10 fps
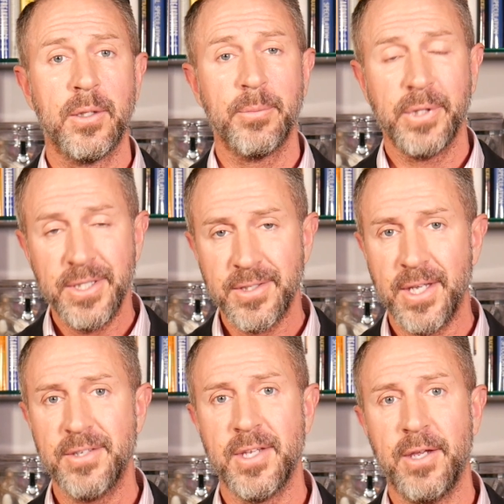Please stay
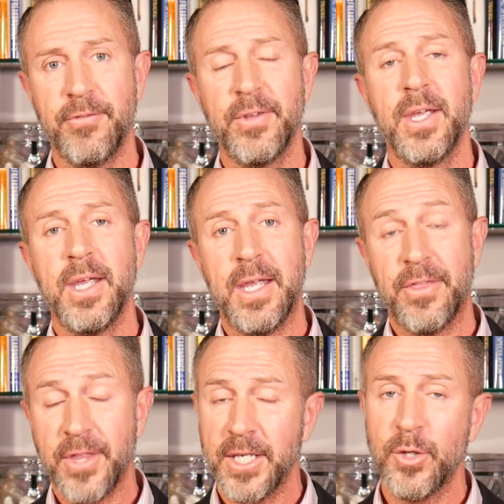safe, and
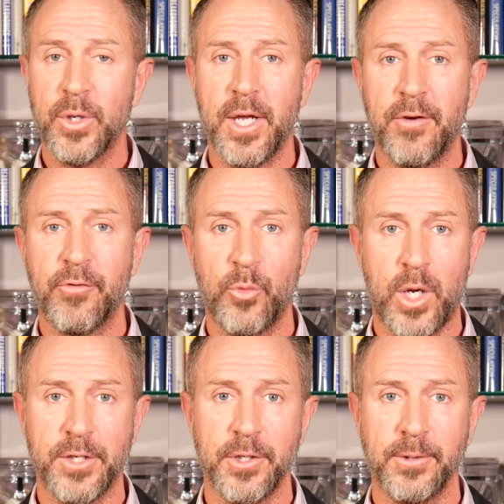thank you again for
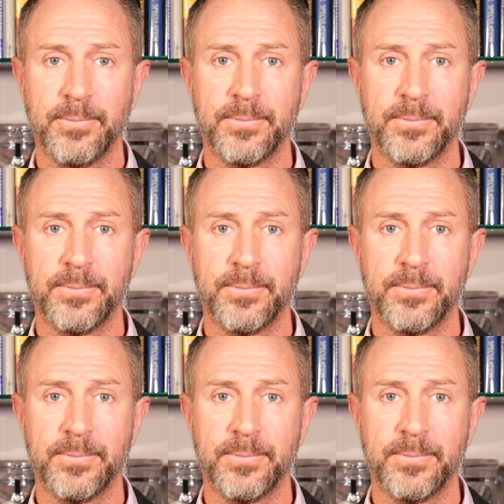watching.